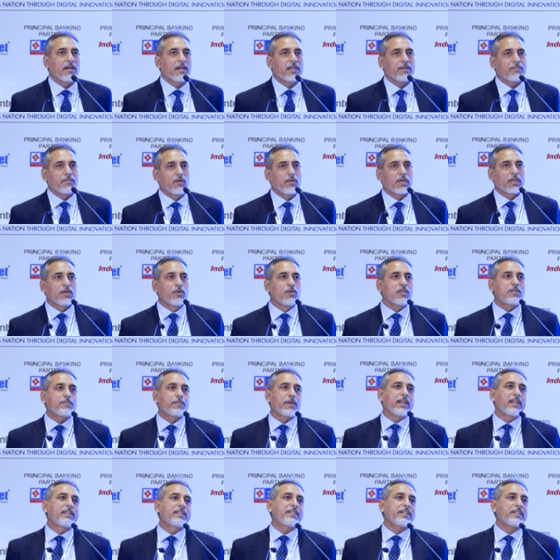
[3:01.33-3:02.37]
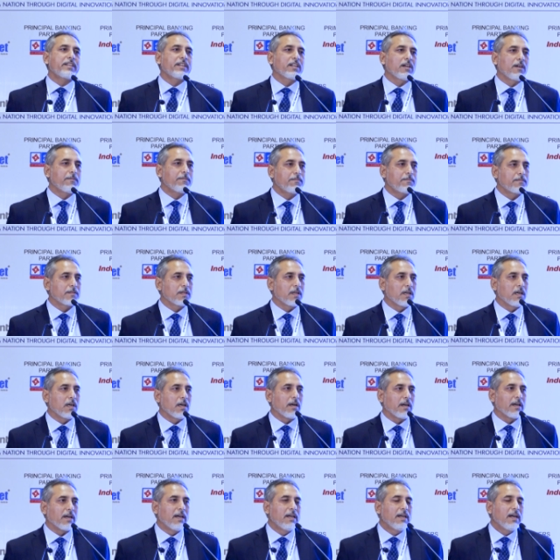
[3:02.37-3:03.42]
know, huge penetration of
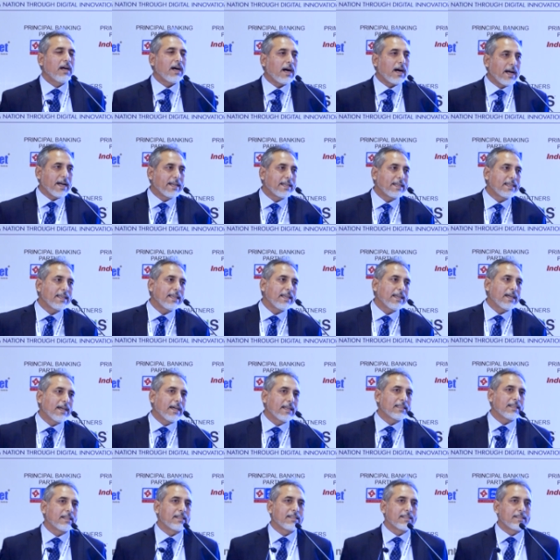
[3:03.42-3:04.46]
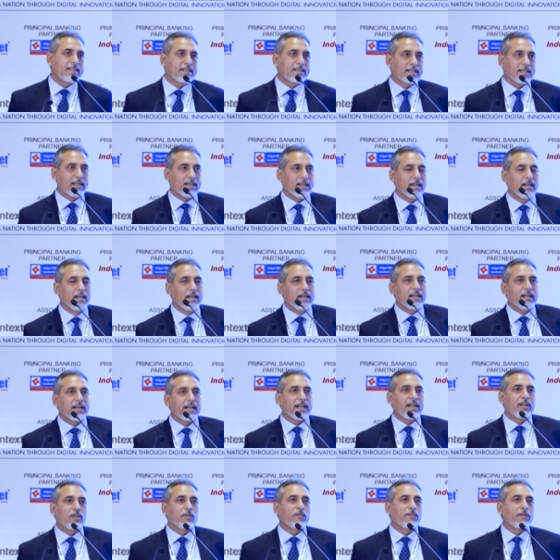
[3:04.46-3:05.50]
uh, IT and the digital
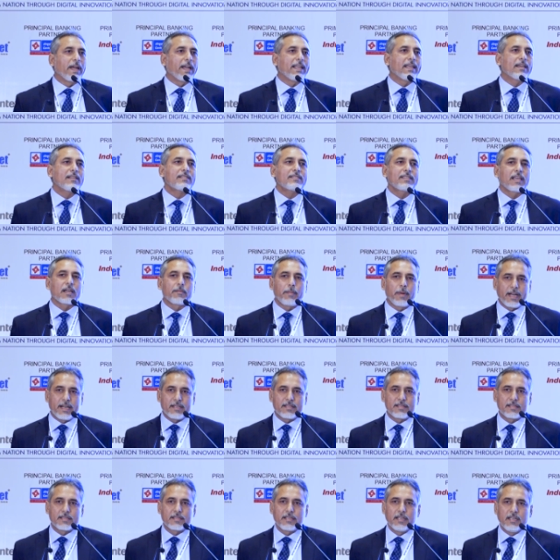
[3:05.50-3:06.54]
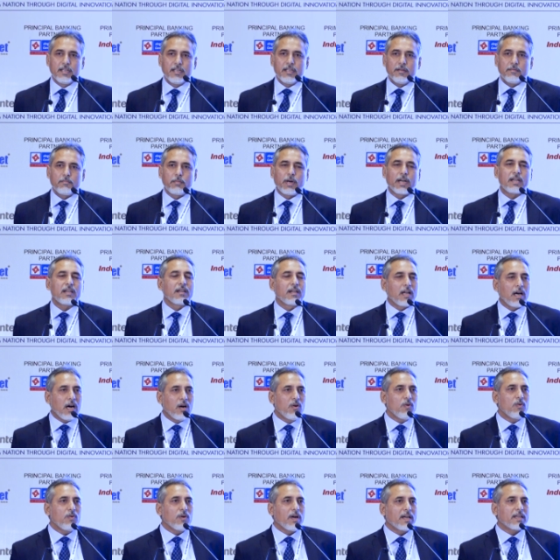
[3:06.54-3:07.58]
into various segments. But
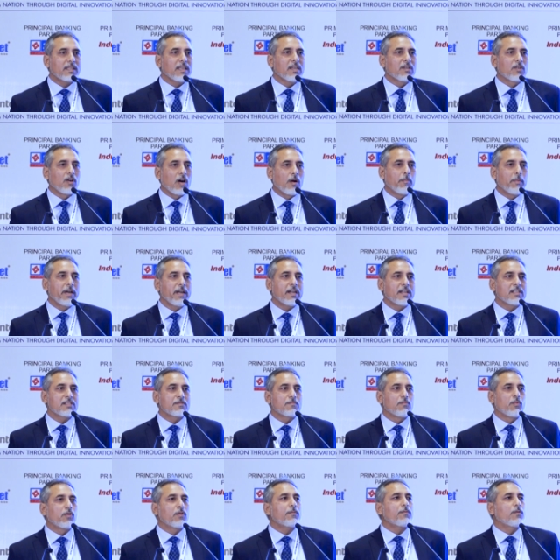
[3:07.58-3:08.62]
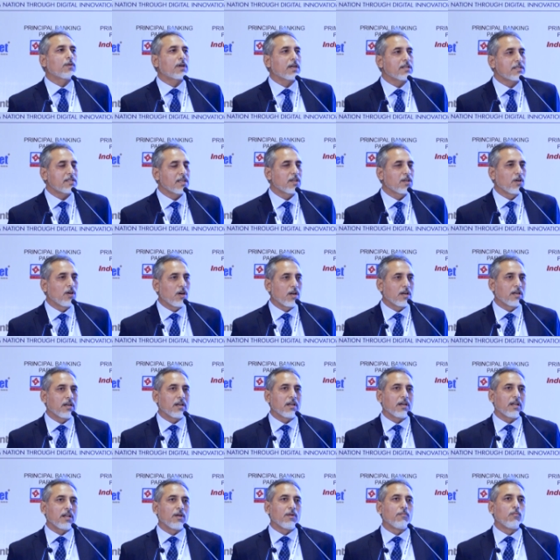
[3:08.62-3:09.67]
now I think government is more focusing on,
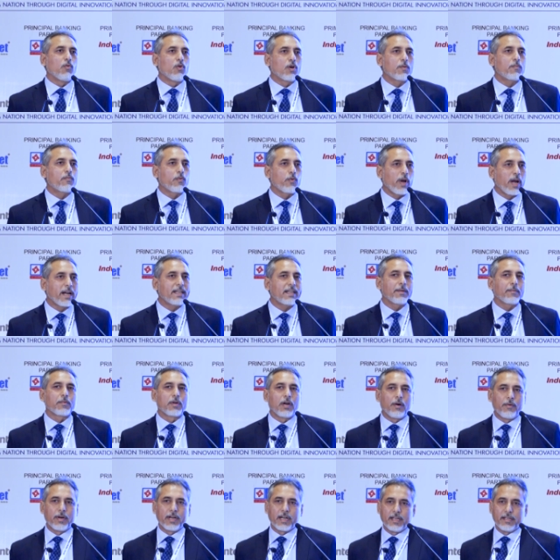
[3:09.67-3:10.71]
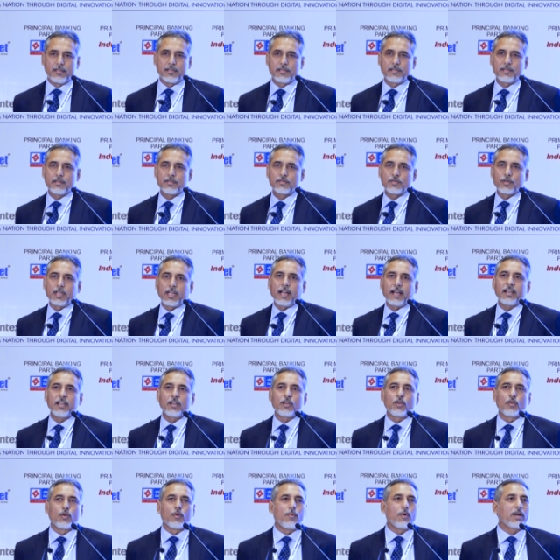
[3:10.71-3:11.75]
you know, more proactive governance so that, you
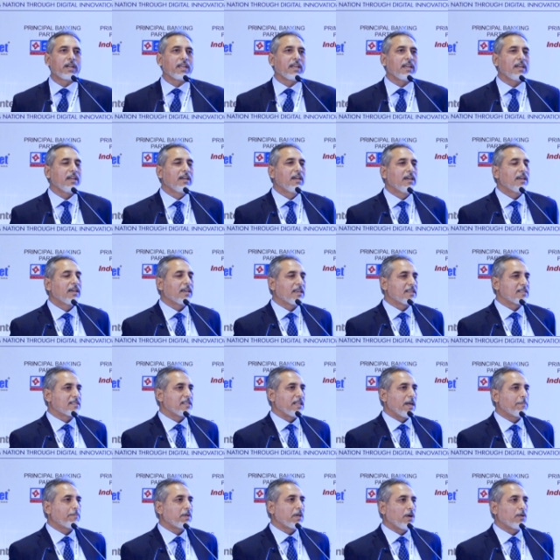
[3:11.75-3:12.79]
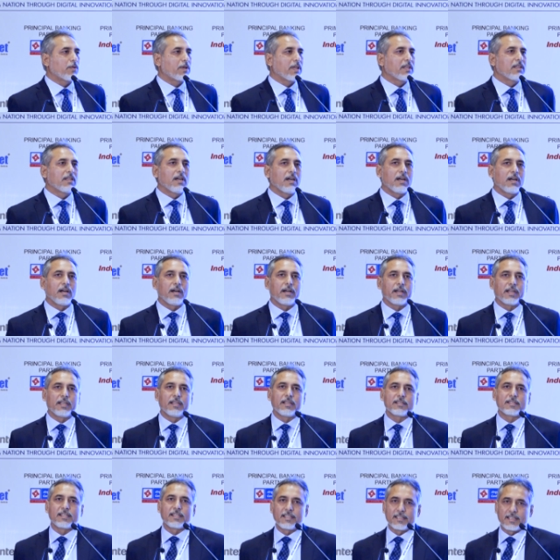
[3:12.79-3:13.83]
know, nobody is left out in the, in
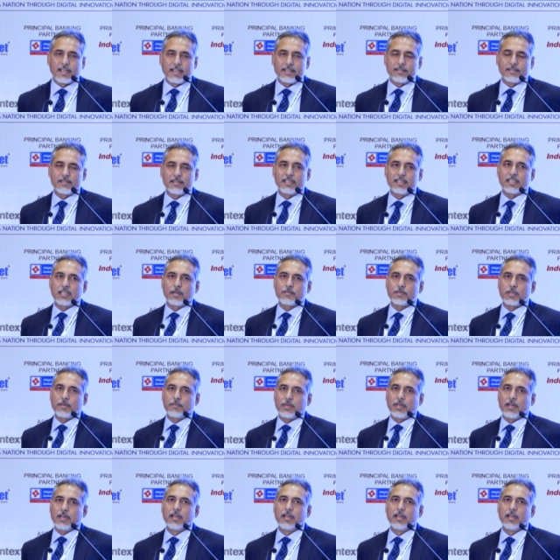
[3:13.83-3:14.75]
the citizens in terms of the